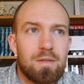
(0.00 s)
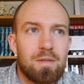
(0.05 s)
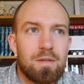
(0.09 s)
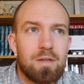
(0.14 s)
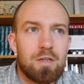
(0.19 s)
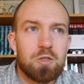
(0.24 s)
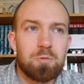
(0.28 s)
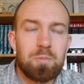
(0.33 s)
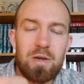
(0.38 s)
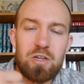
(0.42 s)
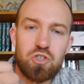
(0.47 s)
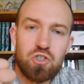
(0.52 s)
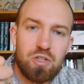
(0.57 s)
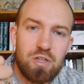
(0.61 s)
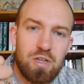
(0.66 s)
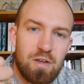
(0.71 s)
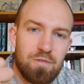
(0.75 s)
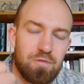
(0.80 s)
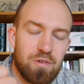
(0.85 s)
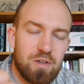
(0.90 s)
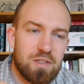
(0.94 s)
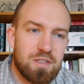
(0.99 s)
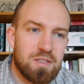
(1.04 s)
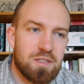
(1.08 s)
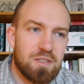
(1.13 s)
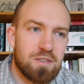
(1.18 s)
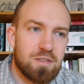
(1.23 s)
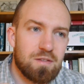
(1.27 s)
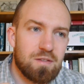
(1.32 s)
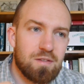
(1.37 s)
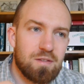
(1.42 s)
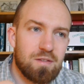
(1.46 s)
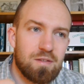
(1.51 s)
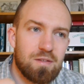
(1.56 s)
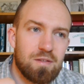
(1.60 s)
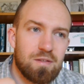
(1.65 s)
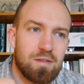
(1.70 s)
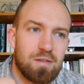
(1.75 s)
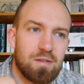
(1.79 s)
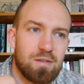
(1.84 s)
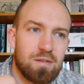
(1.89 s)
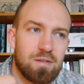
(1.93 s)
especially if it's
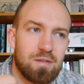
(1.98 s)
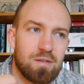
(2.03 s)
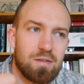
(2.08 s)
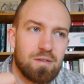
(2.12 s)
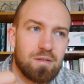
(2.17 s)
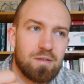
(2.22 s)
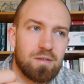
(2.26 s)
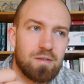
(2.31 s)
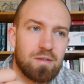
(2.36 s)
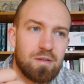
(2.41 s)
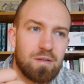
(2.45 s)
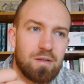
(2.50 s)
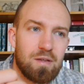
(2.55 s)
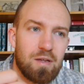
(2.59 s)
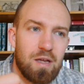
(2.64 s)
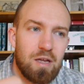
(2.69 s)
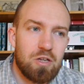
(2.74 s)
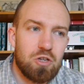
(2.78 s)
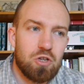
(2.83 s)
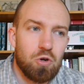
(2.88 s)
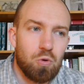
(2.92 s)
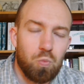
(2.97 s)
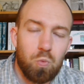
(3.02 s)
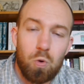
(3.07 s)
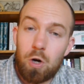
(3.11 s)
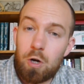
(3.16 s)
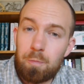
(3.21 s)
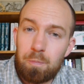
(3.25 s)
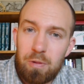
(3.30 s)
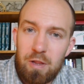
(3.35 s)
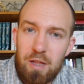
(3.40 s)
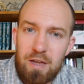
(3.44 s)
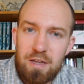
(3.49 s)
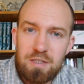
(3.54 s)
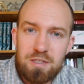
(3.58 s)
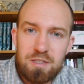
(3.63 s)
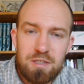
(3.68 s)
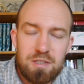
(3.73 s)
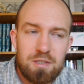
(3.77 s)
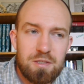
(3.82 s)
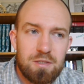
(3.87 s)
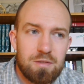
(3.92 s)
in your
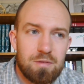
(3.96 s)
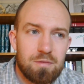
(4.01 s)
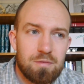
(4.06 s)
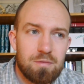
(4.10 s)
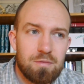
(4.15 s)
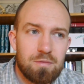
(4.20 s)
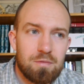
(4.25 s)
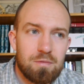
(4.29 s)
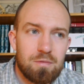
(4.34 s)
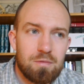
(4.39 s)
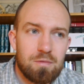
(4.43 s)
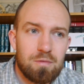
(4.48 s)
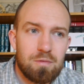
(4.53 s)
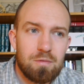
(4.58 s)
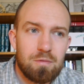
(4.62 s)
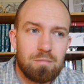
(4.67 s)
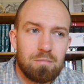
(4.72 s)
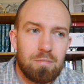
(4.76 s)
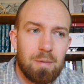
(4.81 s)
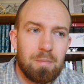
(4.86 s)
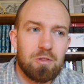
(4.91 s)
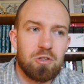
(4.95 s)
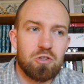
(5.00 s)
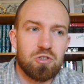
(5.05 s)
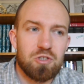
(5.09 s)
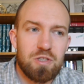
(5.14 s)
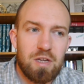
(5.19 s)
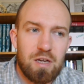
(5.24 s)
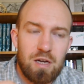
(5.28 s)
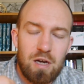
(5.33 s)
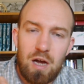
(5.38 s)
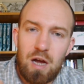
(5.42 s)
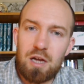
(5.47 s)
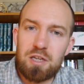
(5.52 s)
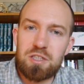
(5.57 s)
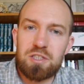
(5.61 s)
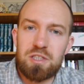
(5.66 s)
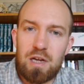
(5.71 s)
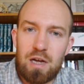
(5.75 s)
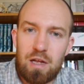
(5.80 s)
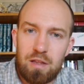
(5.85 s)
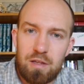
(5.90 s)
workplace, maybe there's like a
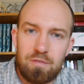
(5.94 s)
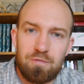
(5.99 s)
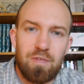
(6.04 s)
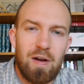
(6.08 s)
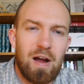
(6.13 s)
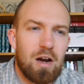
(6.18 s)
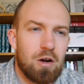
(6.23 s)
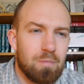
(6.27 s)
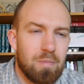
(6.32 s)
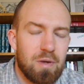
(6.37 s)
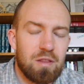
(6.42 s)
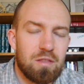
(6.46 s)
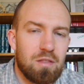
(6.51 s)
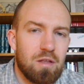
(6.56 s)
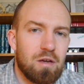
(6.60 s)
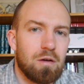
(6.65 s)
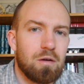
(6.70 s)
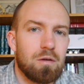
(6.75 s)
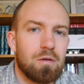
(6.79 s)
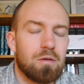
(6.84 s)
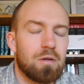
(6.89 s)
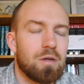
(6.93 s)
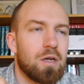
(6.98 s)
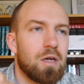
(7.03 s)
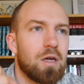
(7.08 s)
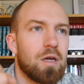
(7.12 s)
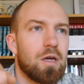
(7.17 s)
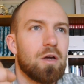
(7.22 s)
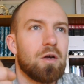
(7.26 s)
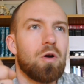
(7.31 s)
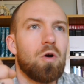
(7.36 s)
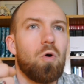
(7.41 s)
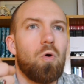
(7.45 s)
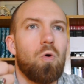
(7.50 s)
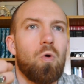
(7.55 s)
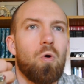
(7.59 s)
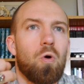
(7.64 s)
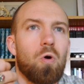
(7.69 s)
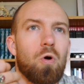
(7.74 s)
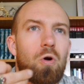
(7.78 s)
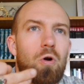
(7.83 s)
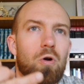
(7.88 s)
hostile environment there,
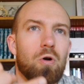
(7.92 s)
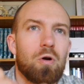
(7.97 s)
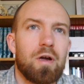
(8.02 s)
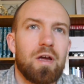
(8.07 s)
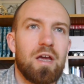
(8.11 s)
or